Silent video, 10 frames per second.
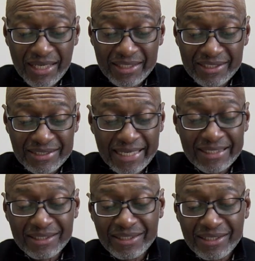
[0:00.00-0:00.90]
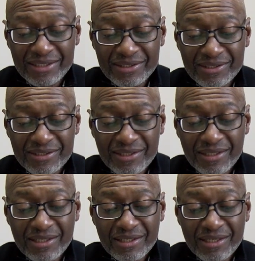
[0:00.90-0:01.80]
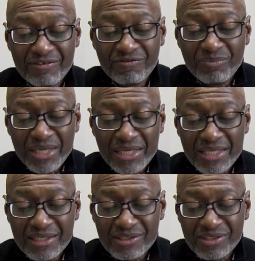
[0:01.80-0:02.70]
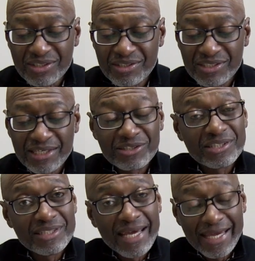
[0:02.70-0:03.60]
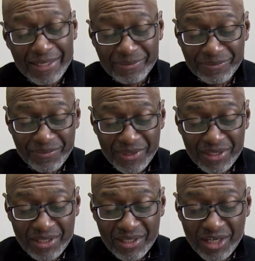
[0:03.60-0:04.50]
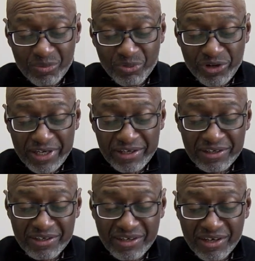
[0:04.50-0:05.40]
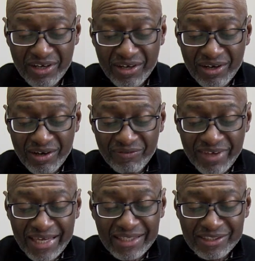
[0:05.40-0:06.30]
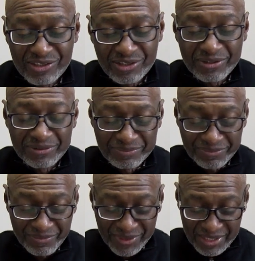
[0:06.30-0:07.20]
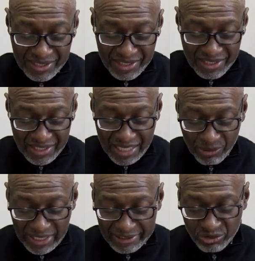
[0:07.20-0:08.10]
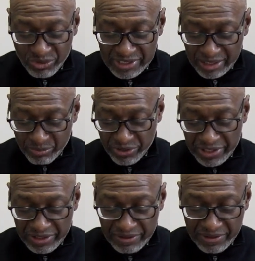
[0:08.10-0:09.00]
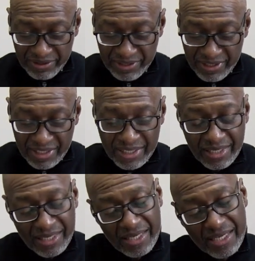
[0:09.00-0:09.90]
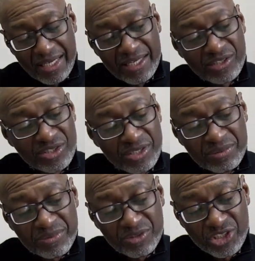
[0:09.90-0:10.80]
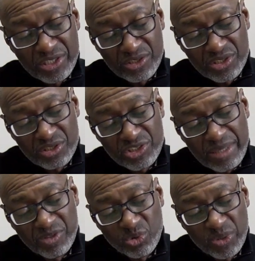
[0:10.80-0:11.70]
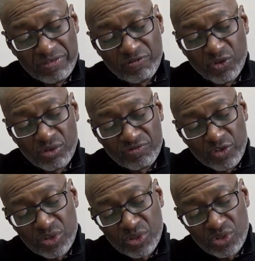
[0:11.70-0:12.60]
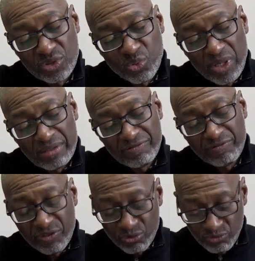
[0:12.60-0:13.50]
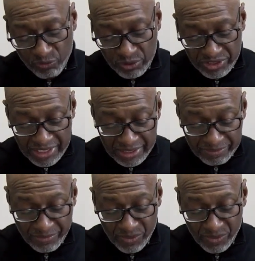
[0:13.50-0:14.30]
and the title is Give Me Success Today, a prayer of Eliezer. I would like to read that prayer. It's in Genesis chapter 24, verse 12 through 14.